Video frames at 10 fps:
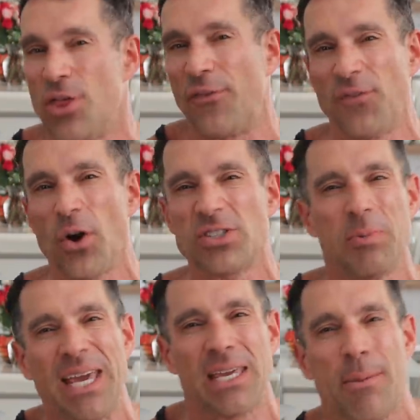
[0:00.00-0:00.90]
The first
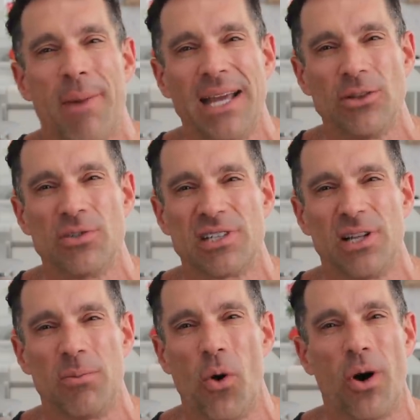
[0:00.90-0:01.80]
week might lose a
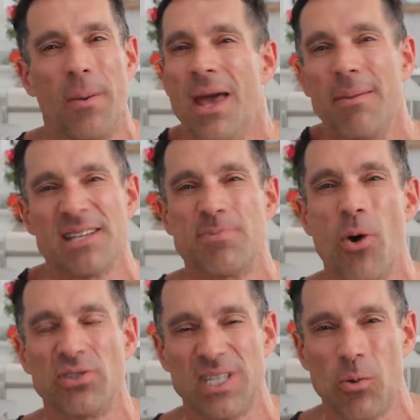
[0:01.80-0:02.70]
little more, but it's
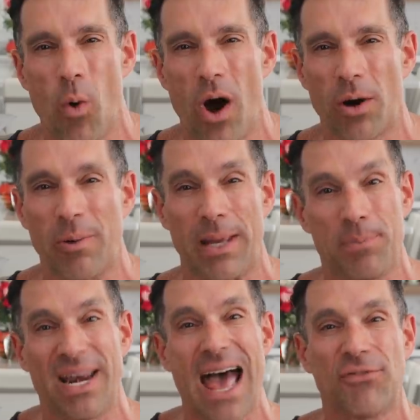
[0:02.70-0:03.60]
mostly water weight.
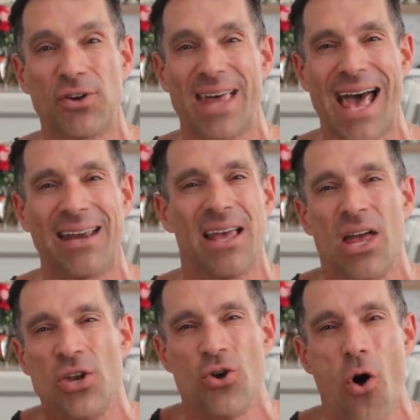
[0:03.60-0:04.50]
But after that,
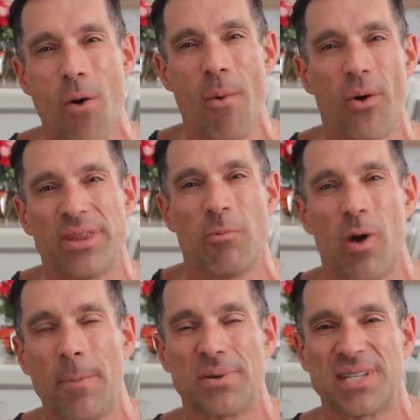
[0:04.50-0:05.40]
no more than
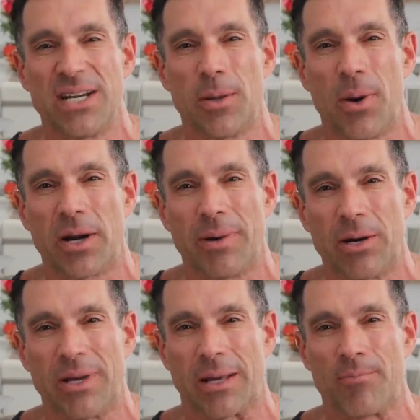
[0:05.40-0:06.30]
1% of your body weight
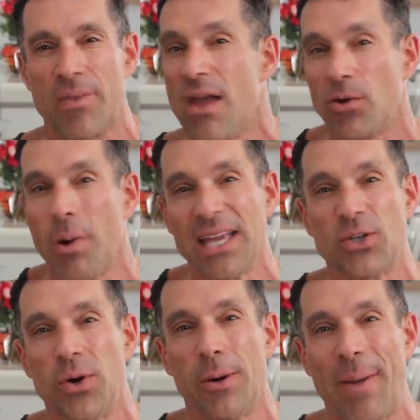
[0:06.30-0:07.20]
a week. You weigh
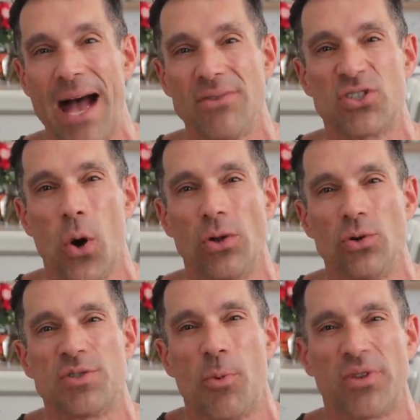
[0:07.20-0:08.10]
200 pounds, don't
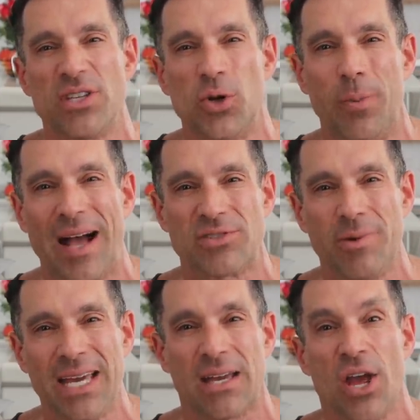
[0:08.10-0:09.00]
lose more than 2 pounds a
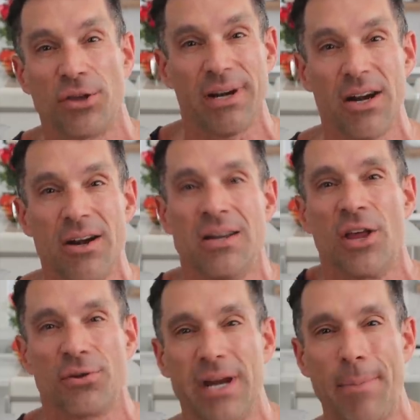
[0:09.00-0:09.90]
week.
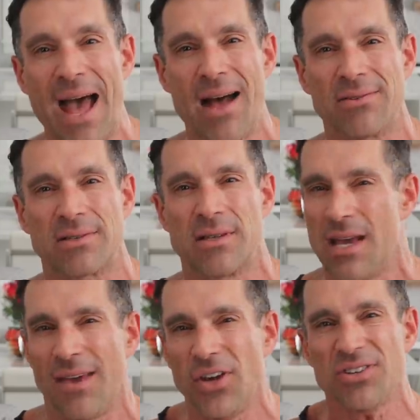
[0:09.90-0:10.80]
300, 3 pounds.
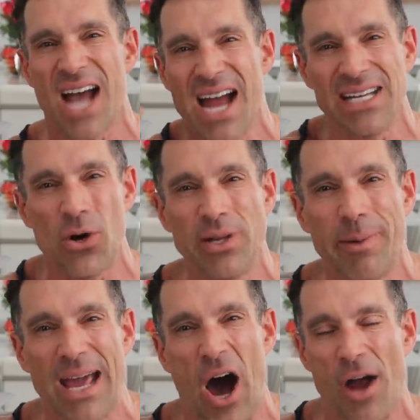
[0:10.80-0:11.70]
If you're tiny, only
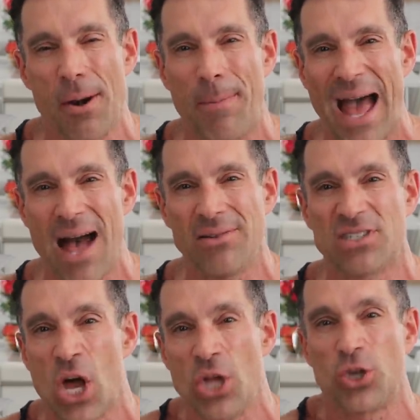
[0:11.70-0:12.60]
weigh 100
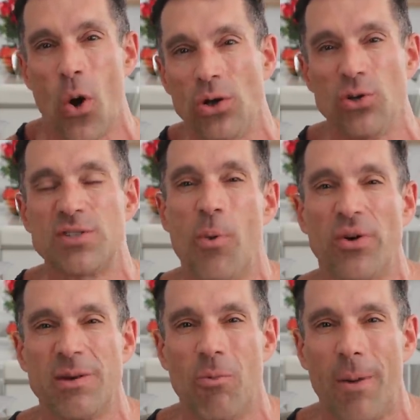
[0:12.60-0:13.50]
pounds, don't lose more
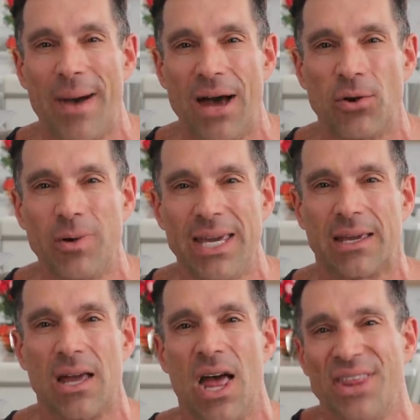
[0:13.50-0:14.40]
than 1 pound a
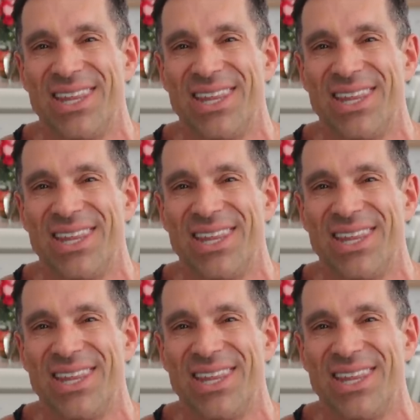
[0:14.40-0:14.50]
week.